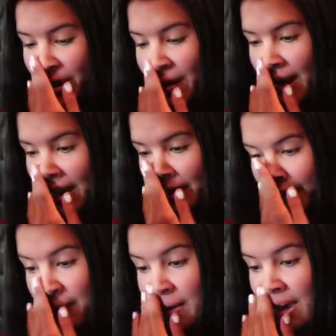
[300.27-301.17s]
Okay.
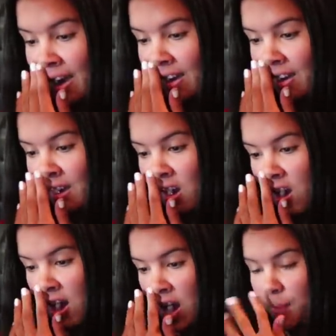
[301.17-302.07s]

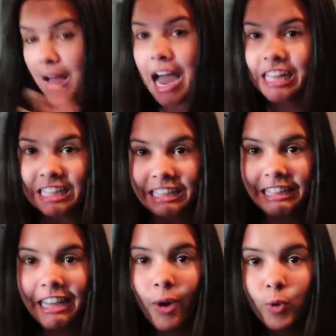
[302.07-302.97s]
I think
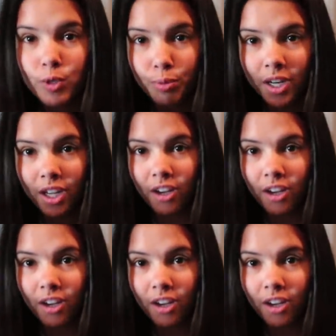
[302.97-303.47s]
that one was pretty